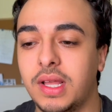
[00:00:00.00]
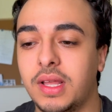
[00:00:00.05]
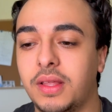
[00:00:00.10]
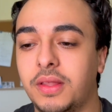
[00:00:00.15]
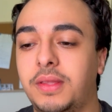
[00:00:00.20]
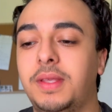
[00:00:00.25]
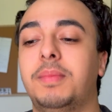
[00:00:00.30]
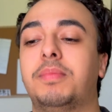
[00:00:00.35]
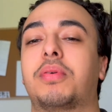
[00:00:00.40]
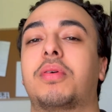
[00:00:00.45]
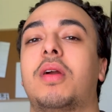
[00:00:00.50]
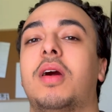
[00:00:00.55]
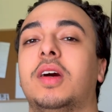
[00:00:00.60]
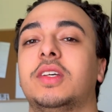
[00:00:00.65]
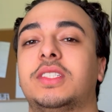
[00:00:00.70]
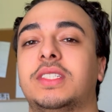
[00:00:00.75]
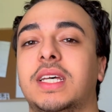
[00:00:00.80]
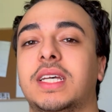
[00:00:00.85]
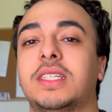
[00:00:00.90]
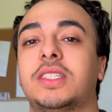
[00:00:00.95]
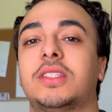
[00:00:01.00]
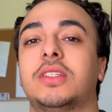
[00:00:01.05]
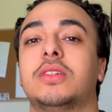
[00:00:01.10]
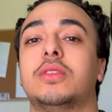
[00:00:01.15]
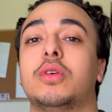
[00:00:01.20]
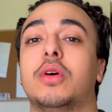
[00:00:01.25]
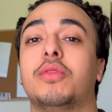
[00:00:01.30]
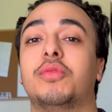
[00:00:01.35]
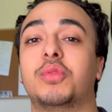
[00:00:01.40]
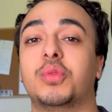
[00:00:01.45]
the process
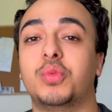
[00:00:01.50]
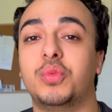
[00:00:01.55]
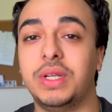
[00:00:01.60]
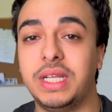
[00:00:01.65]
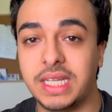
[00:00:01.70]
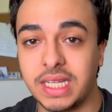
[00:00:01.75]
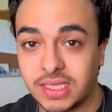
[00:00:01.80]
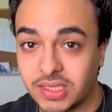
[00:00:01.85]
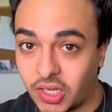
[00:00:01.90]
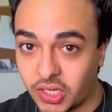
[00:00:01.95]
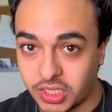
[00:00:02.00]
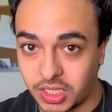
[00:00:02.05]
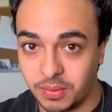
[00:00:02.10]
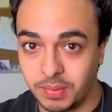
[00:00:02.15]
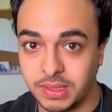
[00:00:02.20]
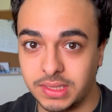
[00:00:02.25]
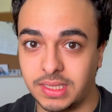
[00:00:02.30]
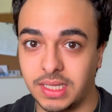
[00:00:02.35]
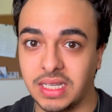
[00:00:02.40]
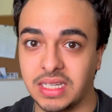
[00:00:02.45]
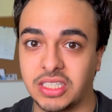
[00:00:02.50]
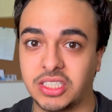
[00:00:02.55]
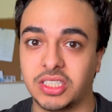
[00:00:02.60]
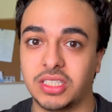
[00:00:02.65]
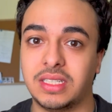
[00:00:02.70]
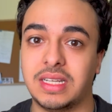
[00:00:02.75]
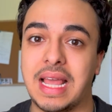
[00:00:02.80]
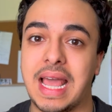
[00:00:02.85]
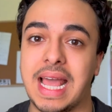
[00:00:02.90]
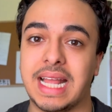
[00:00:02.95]
of reading
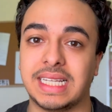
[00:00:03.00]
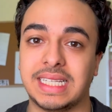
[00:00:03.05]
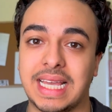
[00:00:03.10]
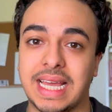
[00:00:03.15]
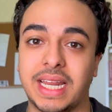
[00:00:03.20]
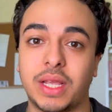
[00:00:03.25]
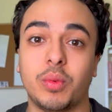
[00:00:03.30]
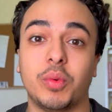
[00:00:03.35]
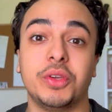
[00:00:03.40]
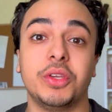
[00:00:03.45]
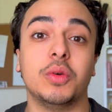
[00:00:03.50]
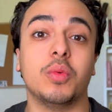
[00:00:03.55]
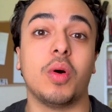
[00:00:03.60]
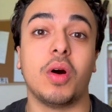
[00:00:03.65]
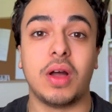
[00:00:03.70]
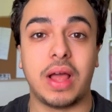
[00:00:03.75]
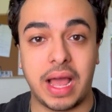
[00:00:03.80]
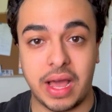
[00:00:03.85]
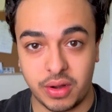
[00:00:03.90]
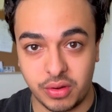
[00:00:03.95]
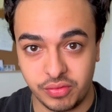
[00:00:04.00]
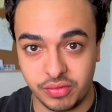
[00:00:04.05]
documentation and getting what you want out of